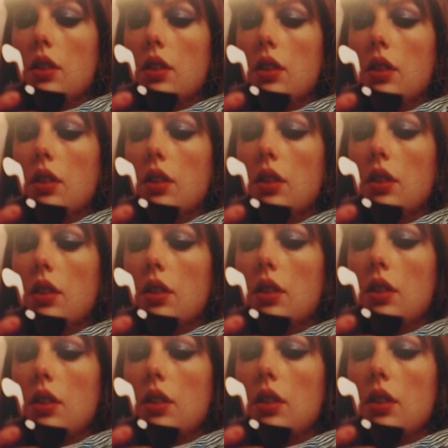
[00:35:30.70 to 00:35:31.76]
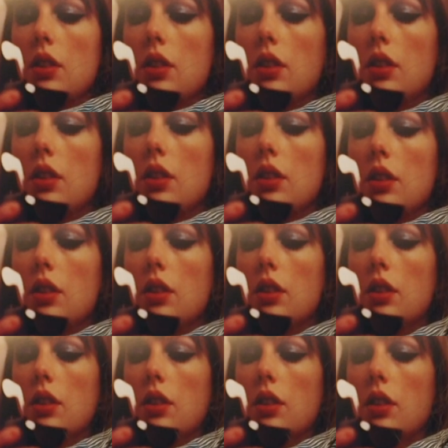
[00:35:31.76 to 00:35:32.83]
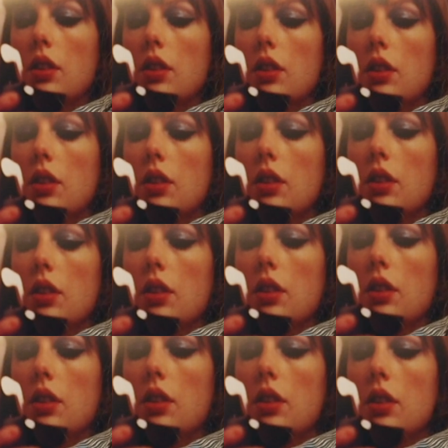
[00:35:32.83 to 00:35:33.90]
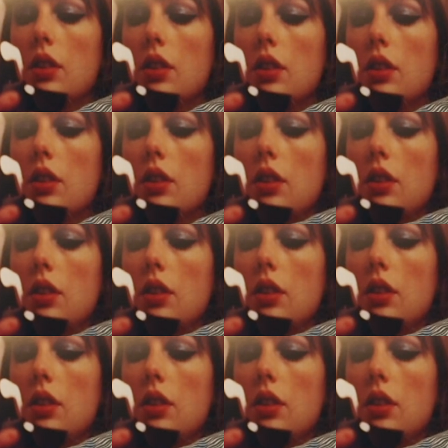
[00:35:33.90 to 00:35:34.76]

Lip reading: (silent)